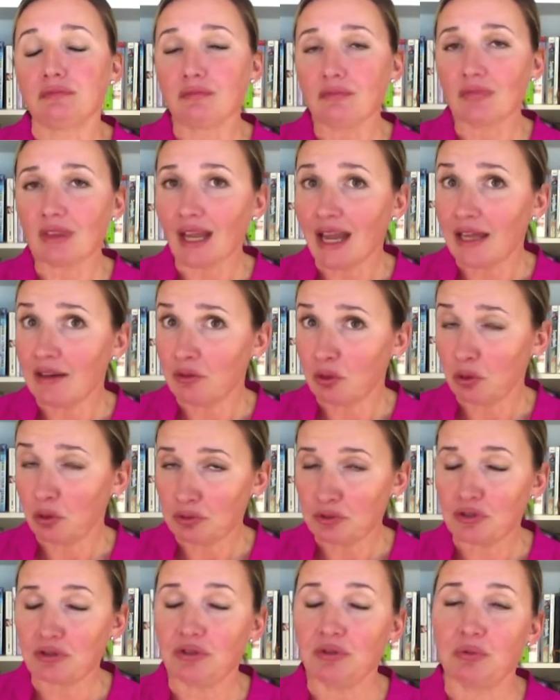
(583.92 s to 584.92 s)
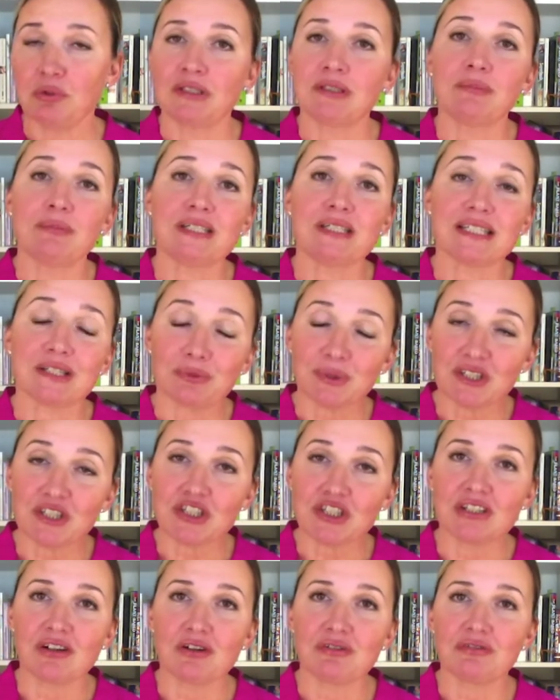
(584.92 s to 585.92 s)
And also you want to be
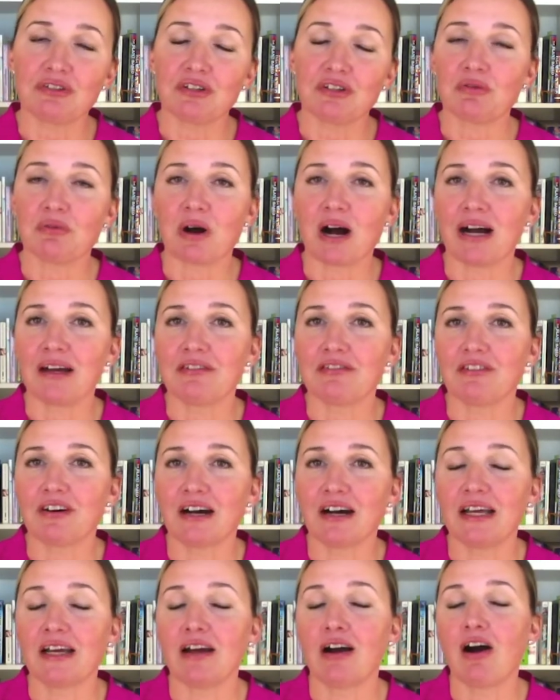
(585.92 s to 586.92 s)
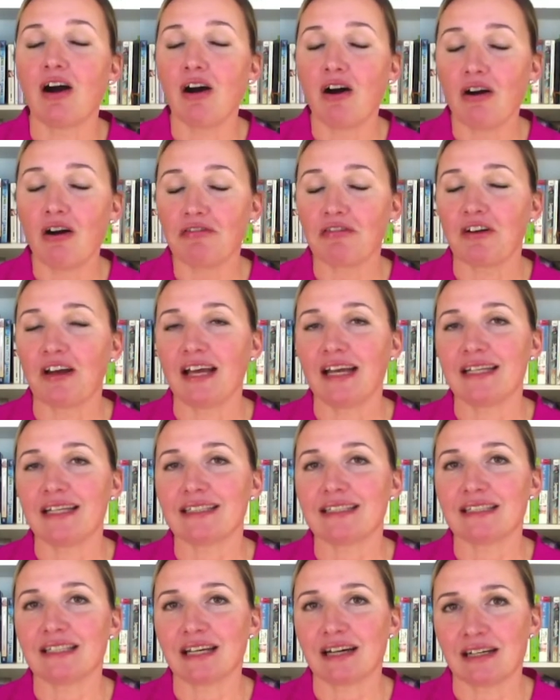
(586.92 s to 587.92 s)
switching off your Wi-Fi off at
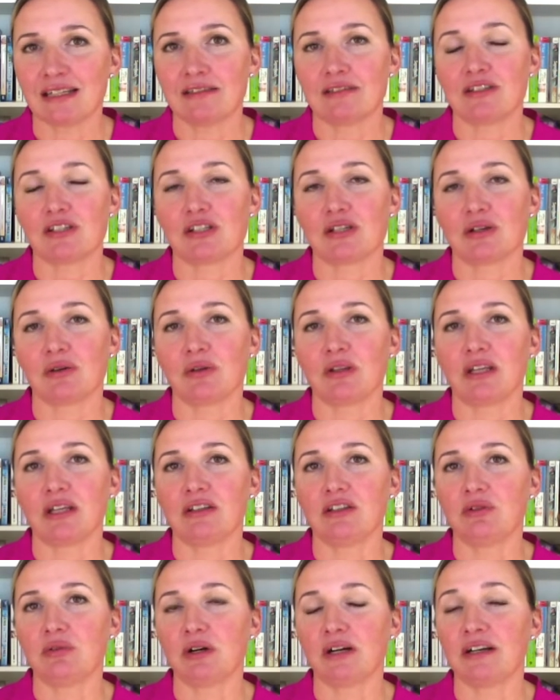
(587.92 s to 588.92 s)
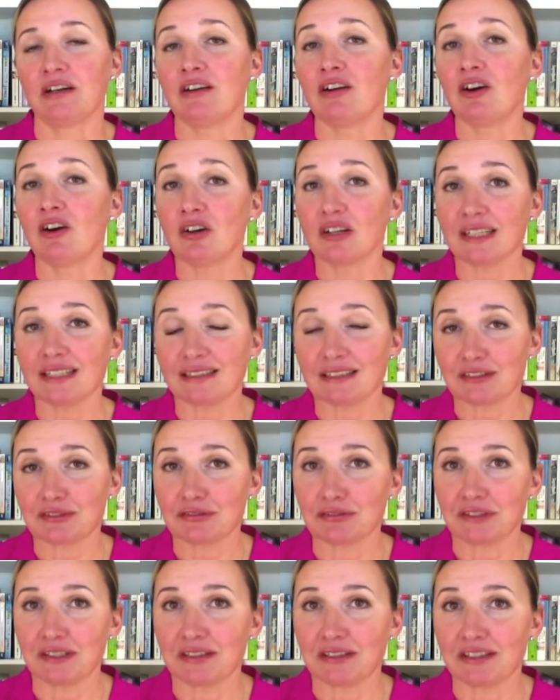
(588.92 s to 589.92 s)
night so that you are not
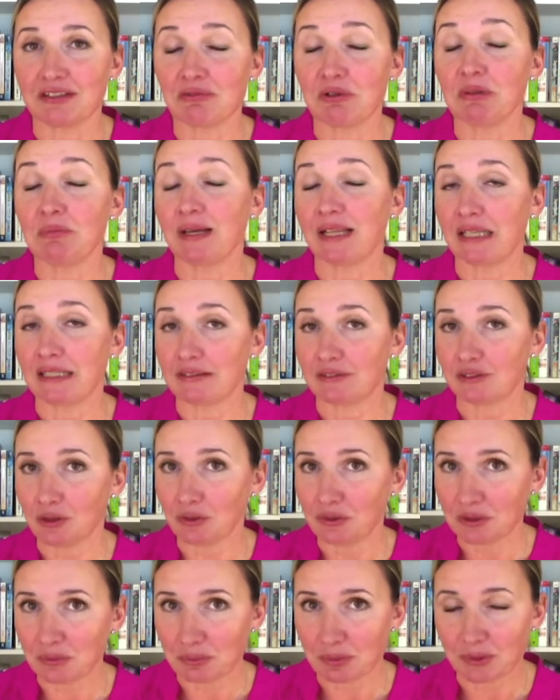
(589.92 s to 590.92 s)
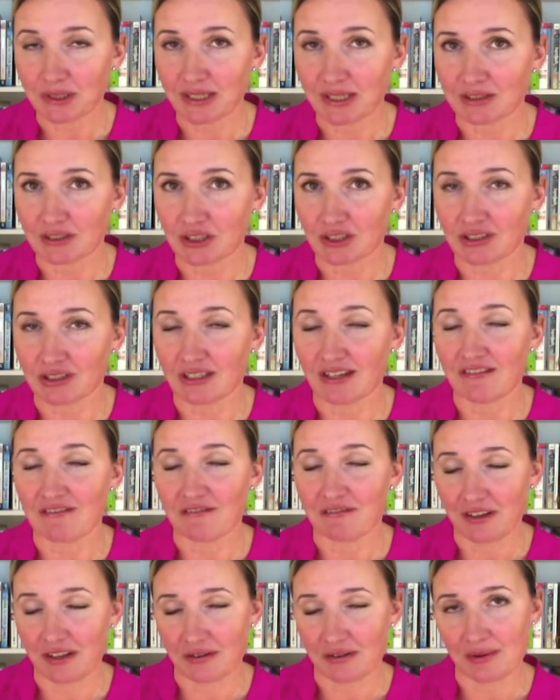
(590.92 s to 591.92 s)
interfering with melatonin production, a
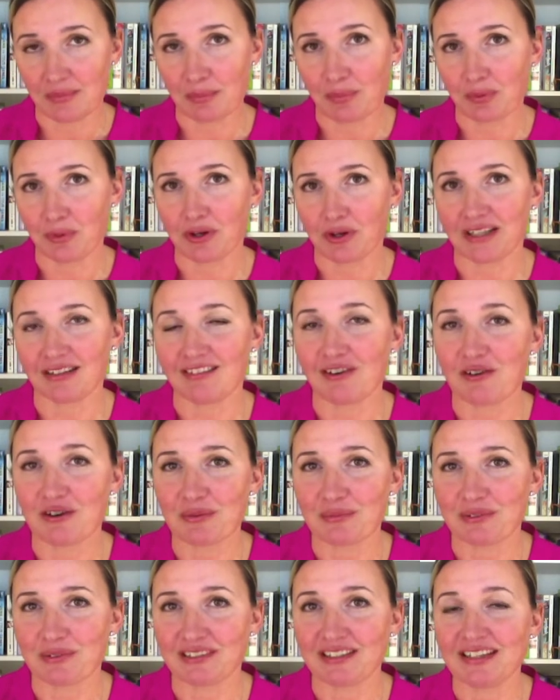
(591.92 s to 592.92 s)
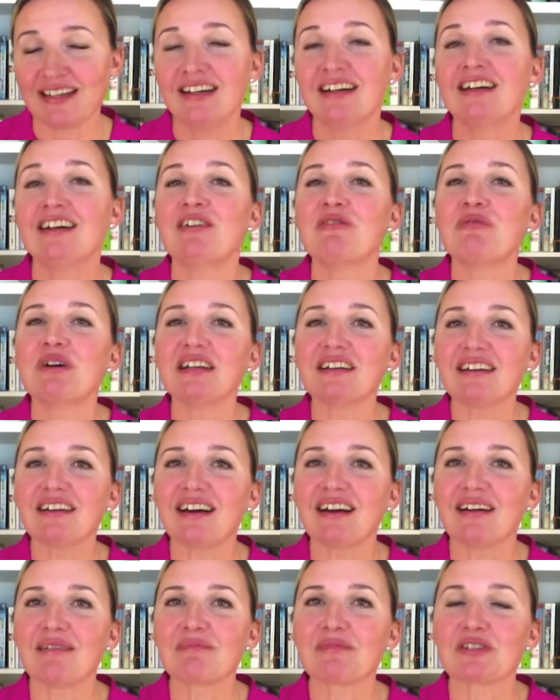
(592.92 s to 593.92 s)
very important hormone when it
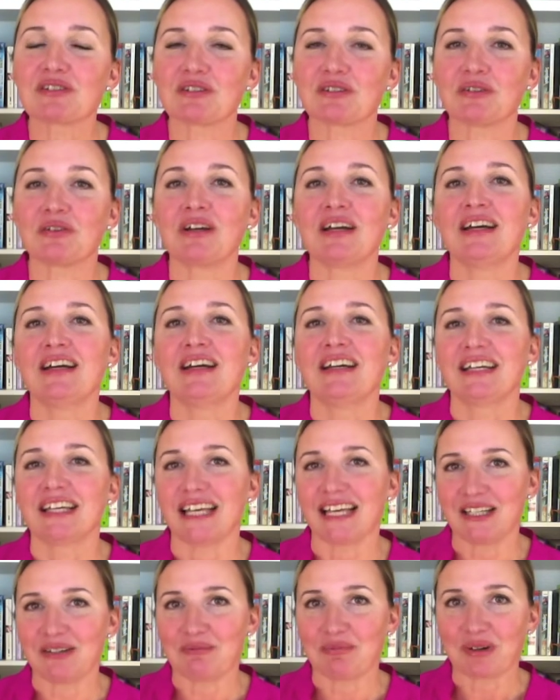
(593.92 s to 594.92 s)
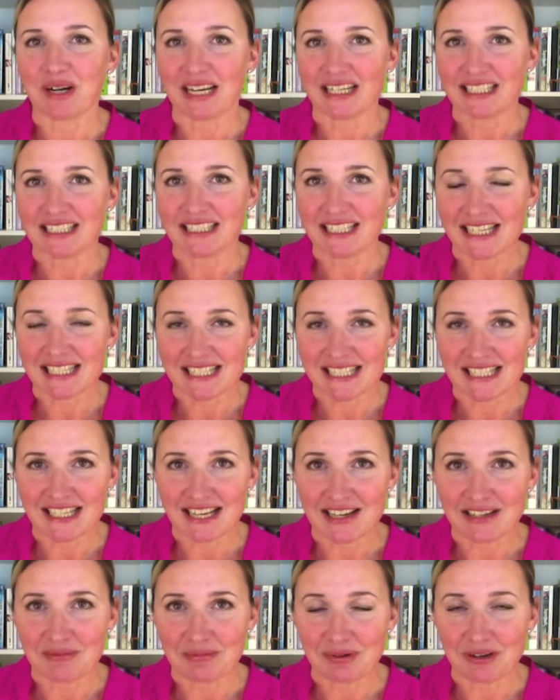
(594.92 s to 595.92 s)
comes to getting pregnant and
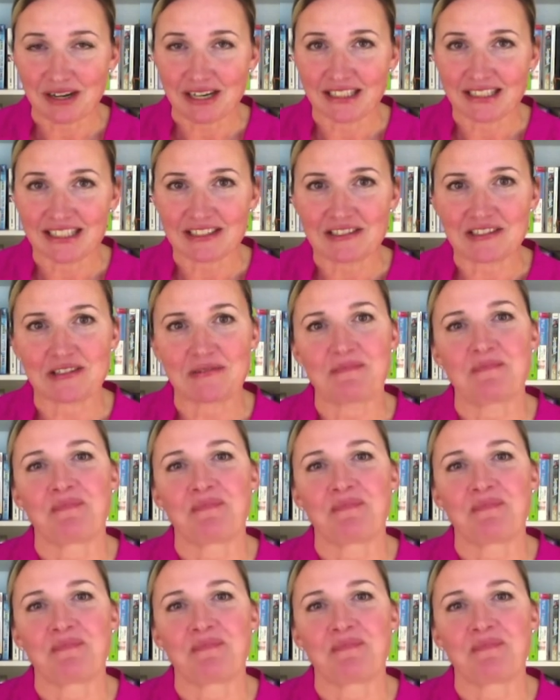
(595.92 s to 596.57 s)
staying pregnant.